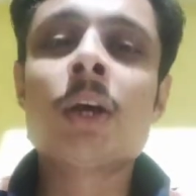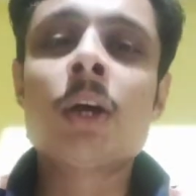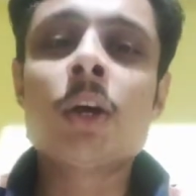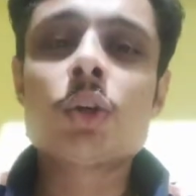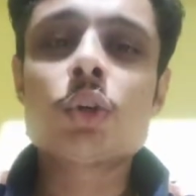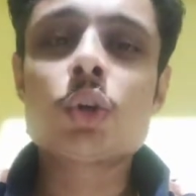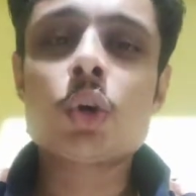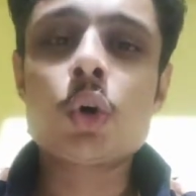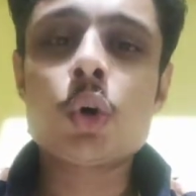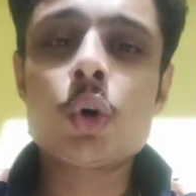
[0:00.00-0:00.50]

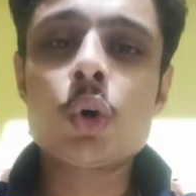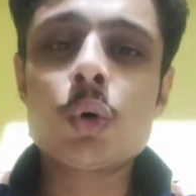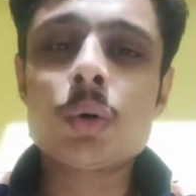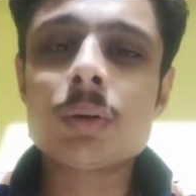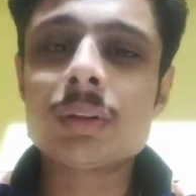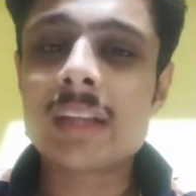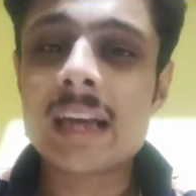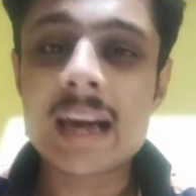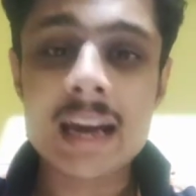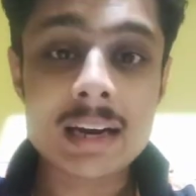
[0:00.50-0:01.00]
So
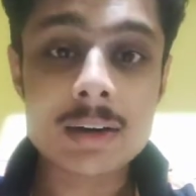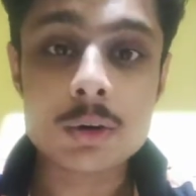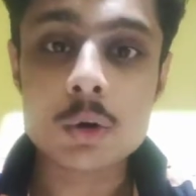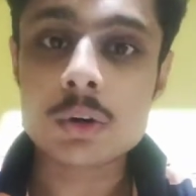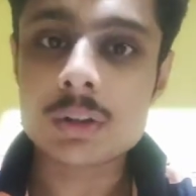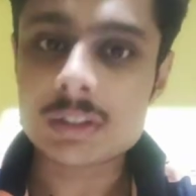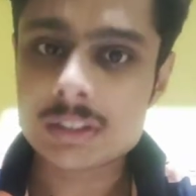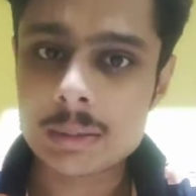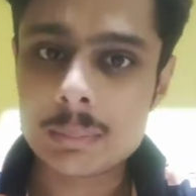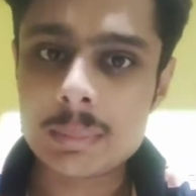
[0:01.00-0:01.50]
they are
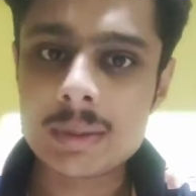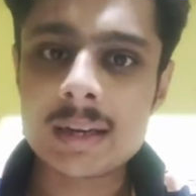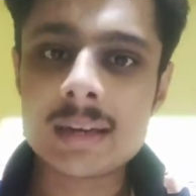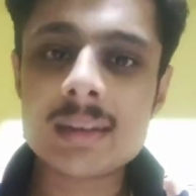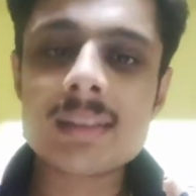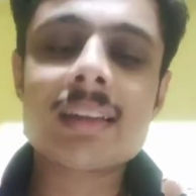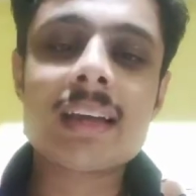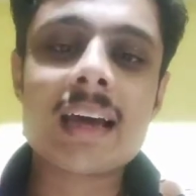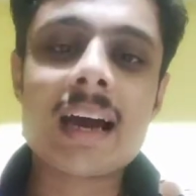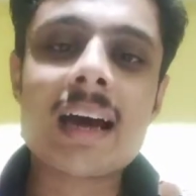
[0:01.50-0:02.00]
not
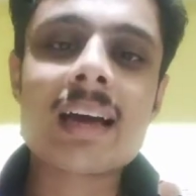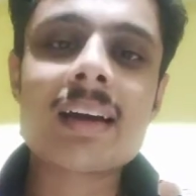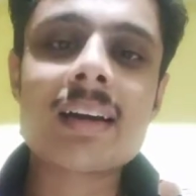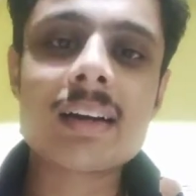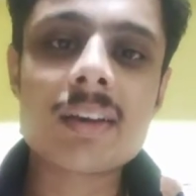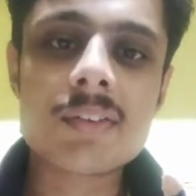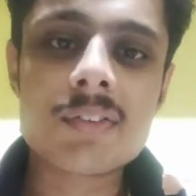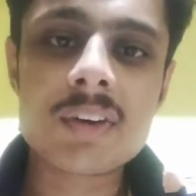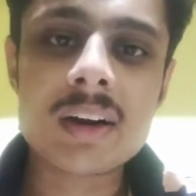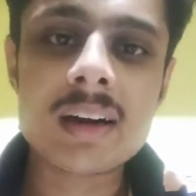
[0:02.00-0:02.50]
similar, they are
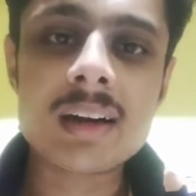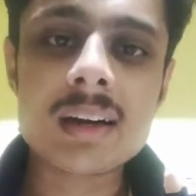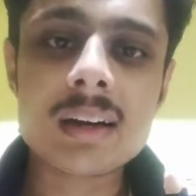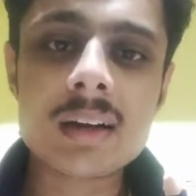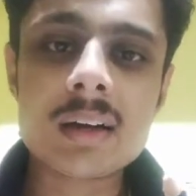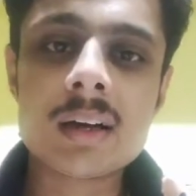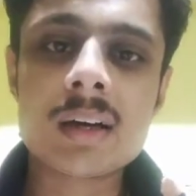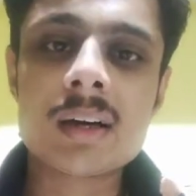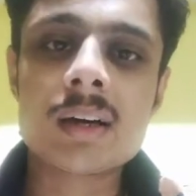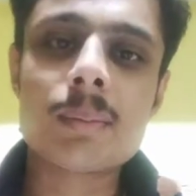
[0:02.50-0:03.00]
different,
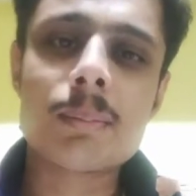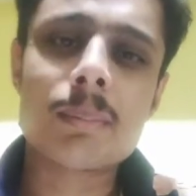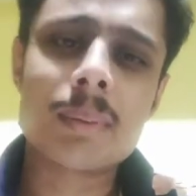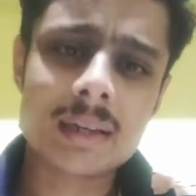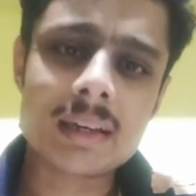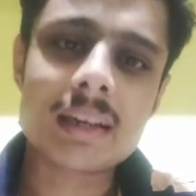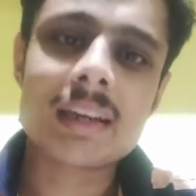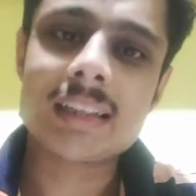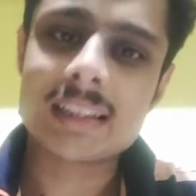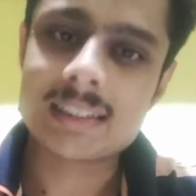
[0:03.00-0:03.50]

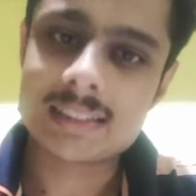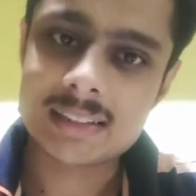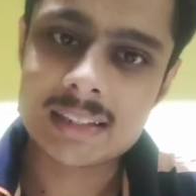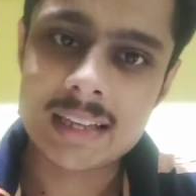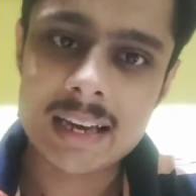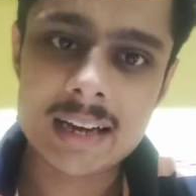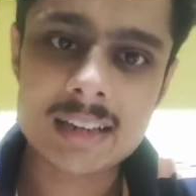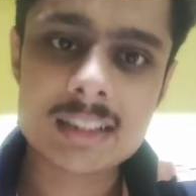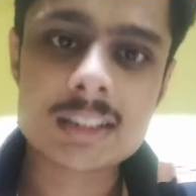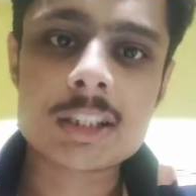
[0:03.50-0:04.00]
but yes,
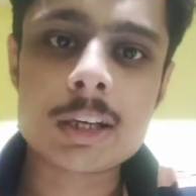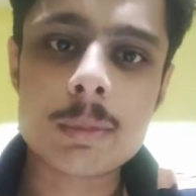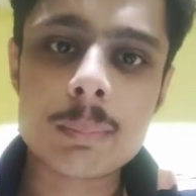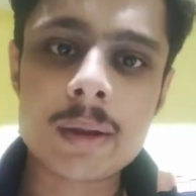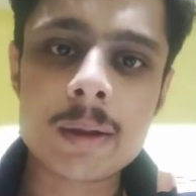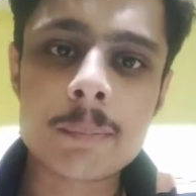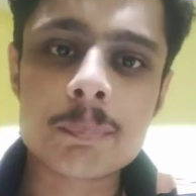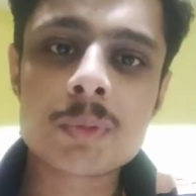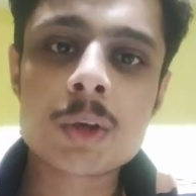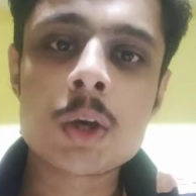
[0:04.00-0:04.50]
they are the
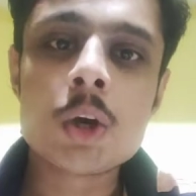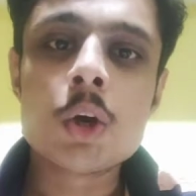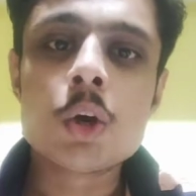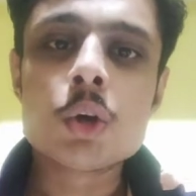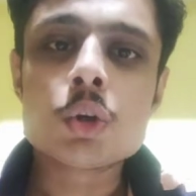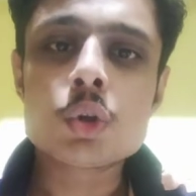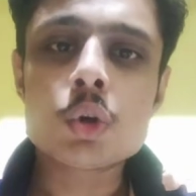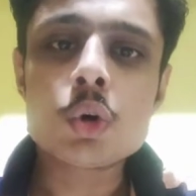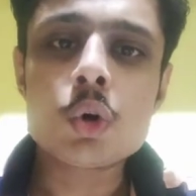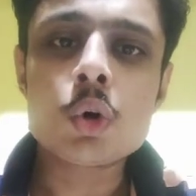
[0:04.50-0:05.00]
sibling.
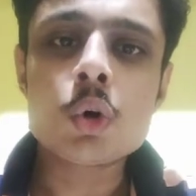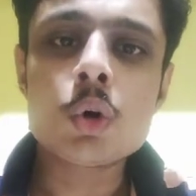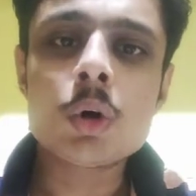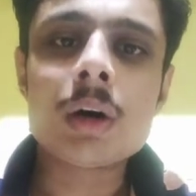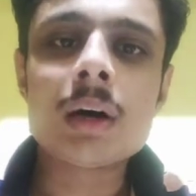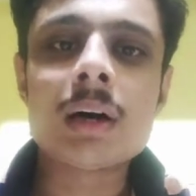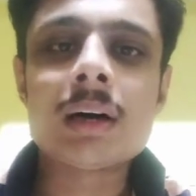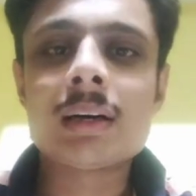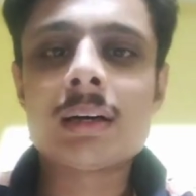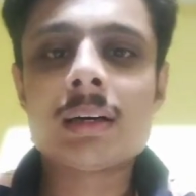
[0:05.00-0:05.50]

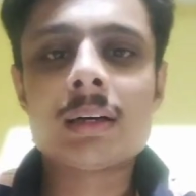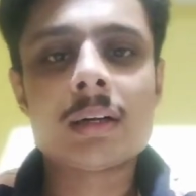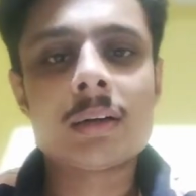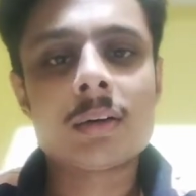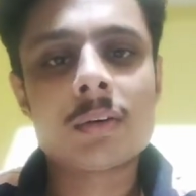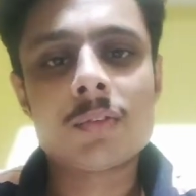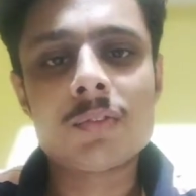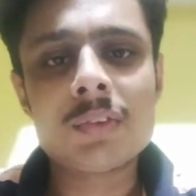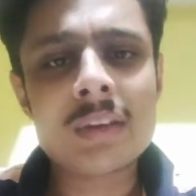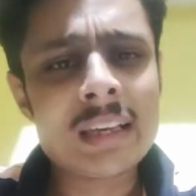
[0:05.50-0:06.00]
So
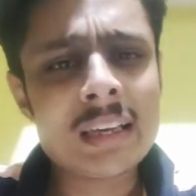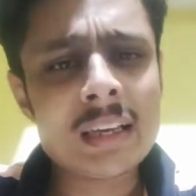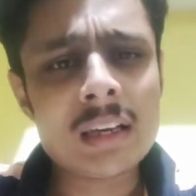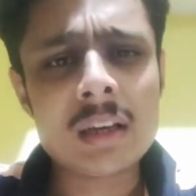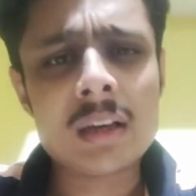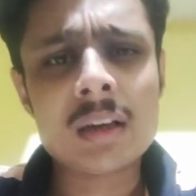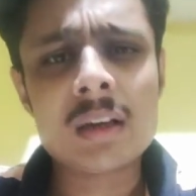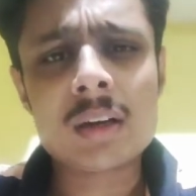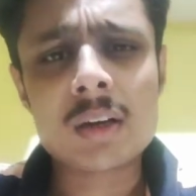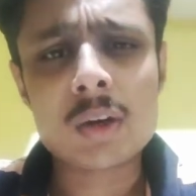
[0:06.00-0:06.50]
we
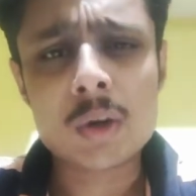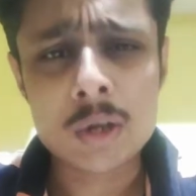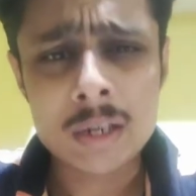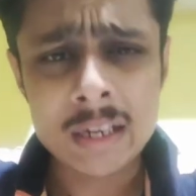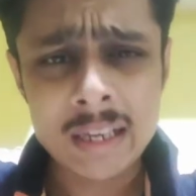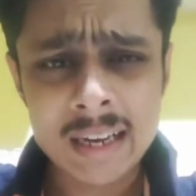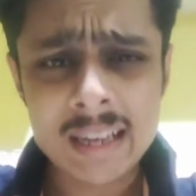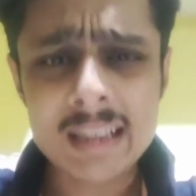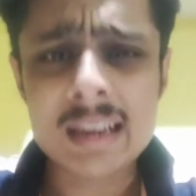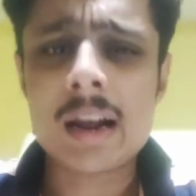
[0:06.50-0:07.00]

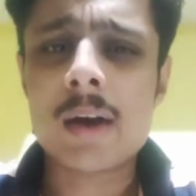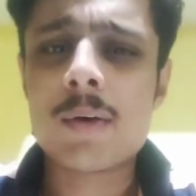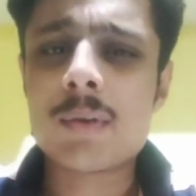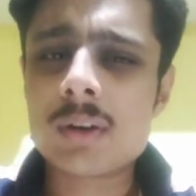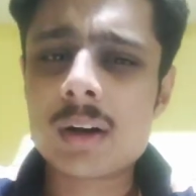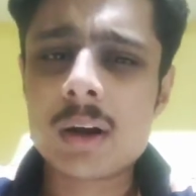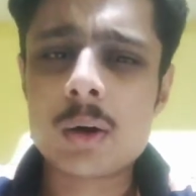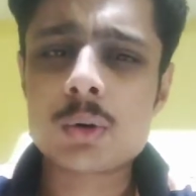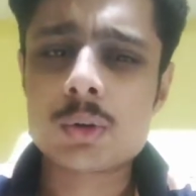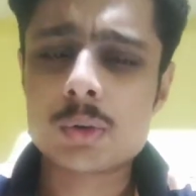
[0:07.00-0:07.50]
clear our
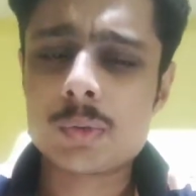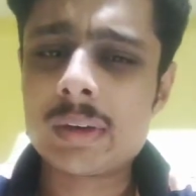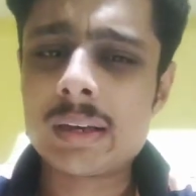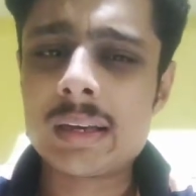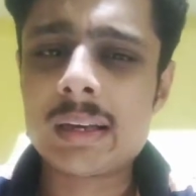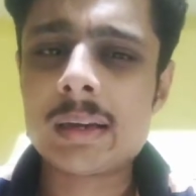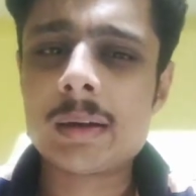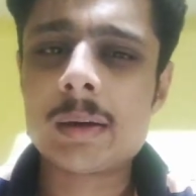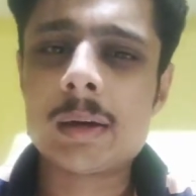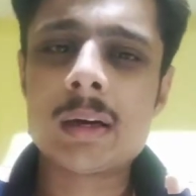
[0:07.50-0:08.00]
doubt,
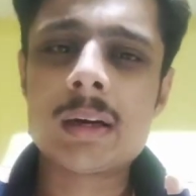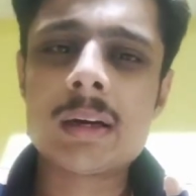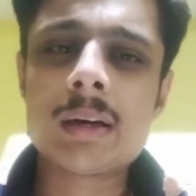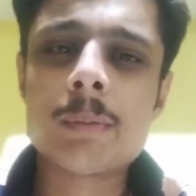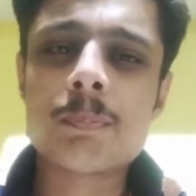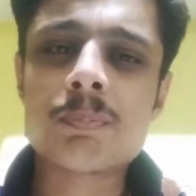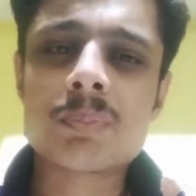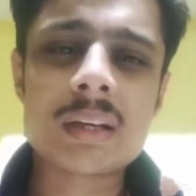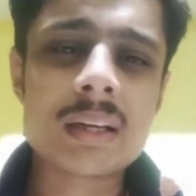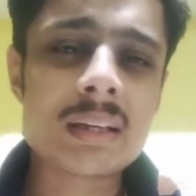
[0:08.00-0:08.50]
we
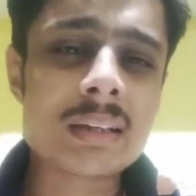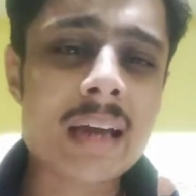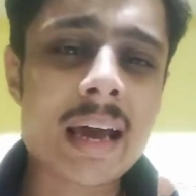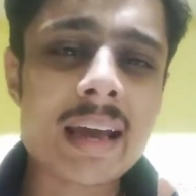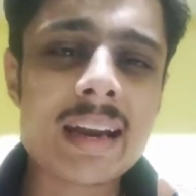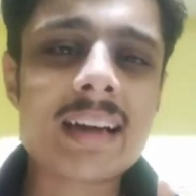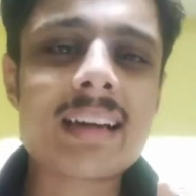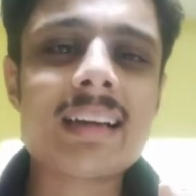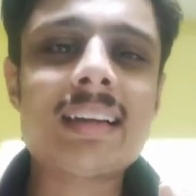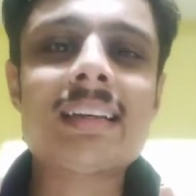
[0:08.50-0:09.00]

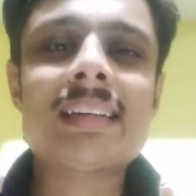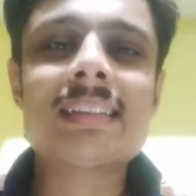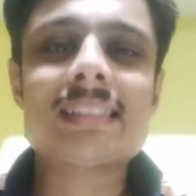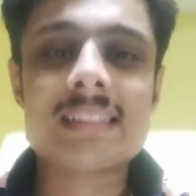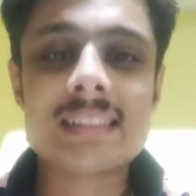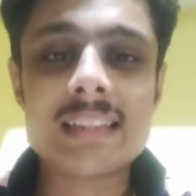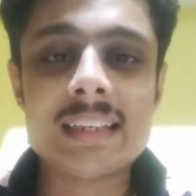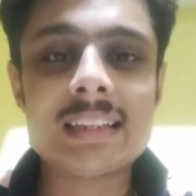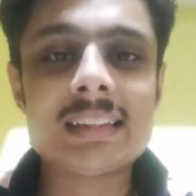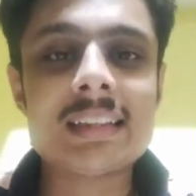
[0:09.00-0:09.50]
directly
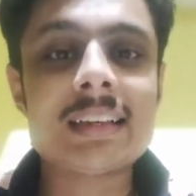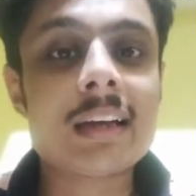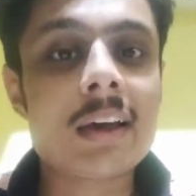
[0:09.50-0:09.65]
see the